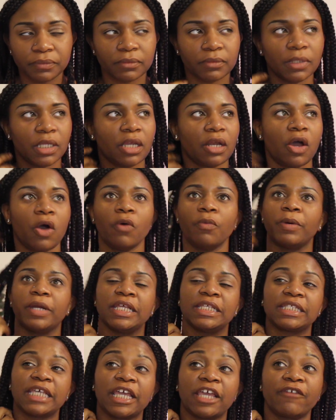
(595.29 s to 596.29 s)
But
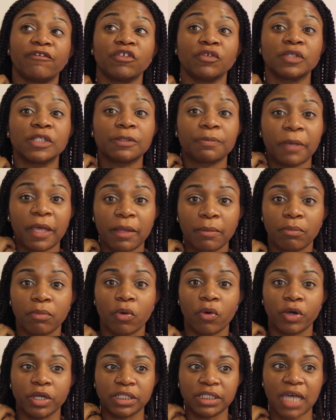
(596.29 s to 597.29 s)
it's like if you spent
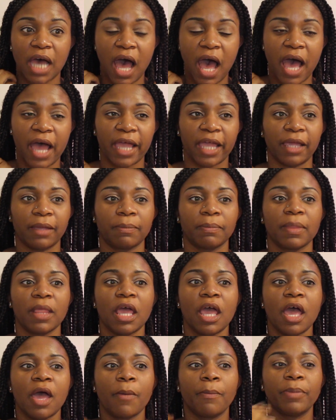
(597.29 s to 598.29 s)
more time
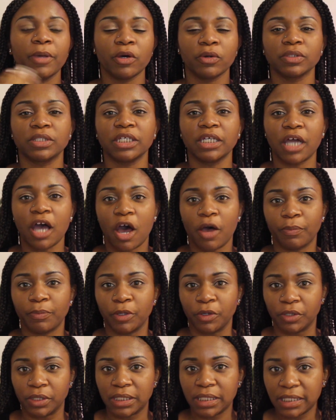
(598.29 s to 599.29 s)
building up
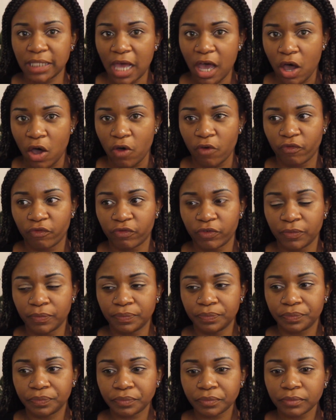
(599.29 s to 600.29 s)
yourself
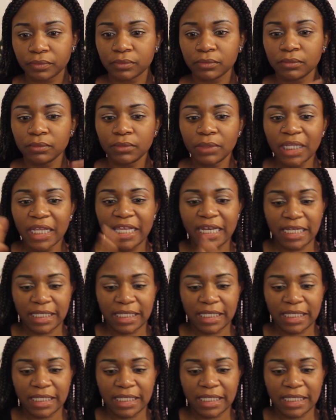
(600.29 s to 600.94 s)
and